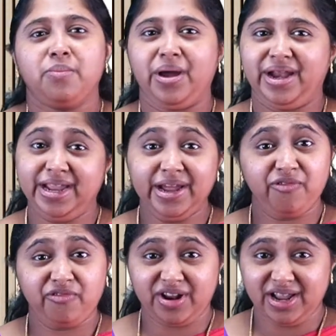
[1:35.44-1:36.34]
My dear
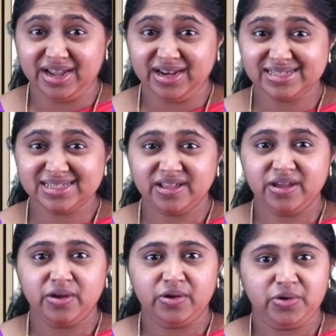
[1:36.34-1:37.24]
friends,
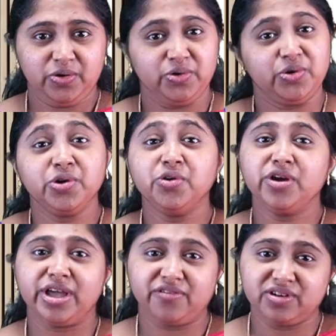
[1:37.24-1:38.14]
do you
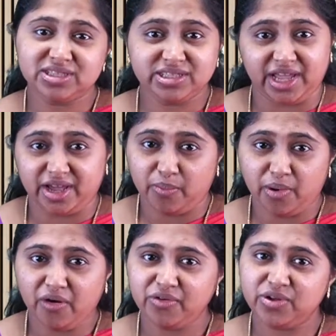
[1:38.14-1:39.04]
ever think
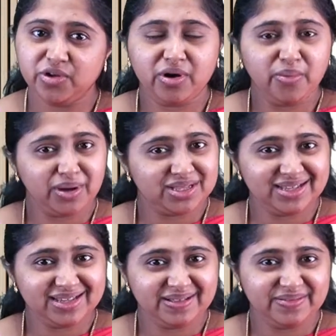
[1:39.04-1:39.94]
about your
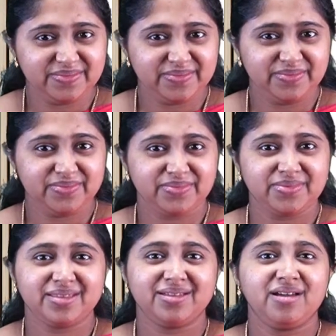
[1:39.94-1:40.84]
mother?
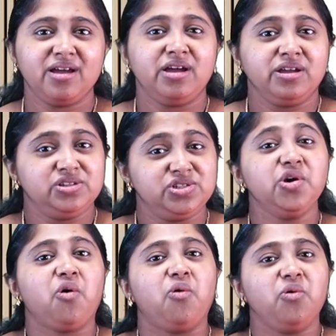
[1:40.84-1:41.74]
She
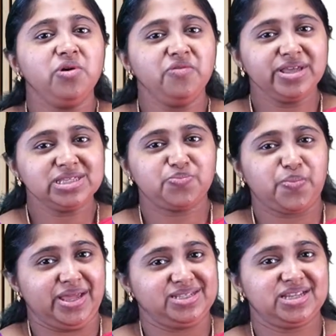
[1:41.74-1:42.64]
always
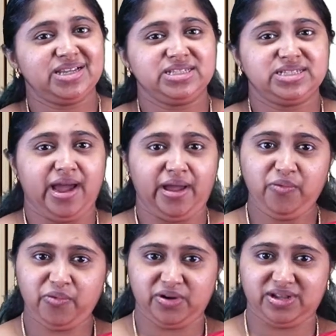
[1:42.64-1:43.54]
spends her time
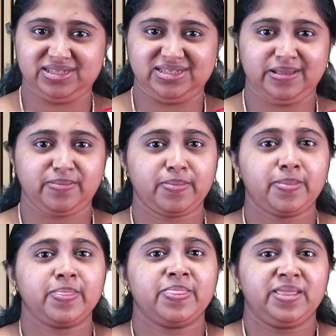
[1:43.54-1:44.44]
for us.
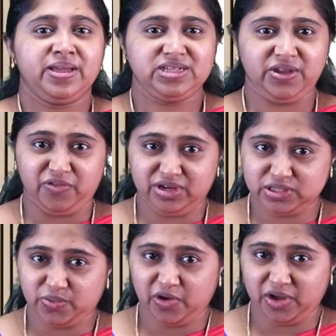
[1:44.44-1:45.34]
She
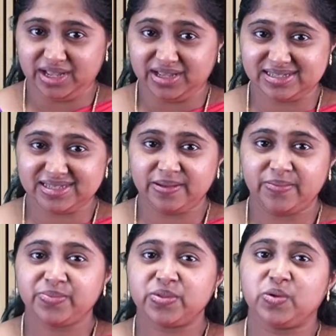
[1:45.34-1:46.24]
works for us,
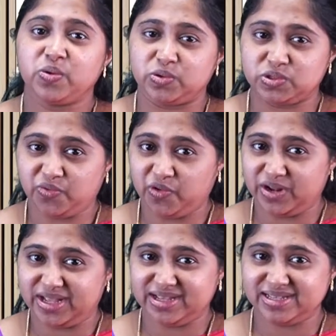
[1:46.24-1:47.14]
cooks for
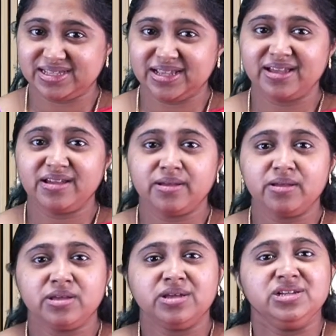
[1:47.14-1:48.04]
us.
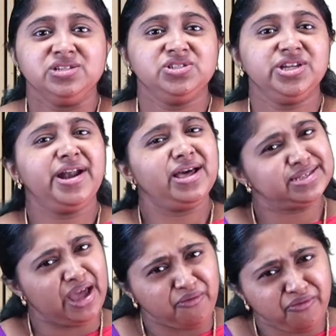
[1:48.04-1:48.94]
She does
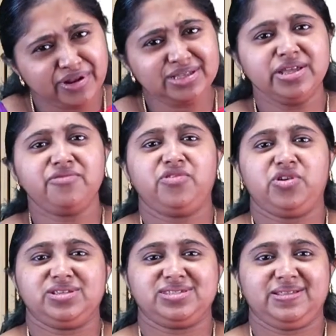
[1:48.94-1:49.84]
everything
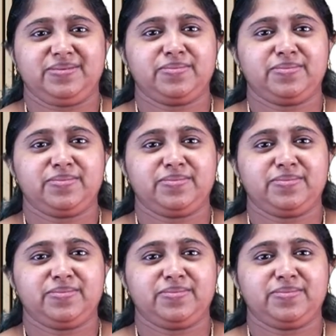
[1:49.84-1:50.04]
for us.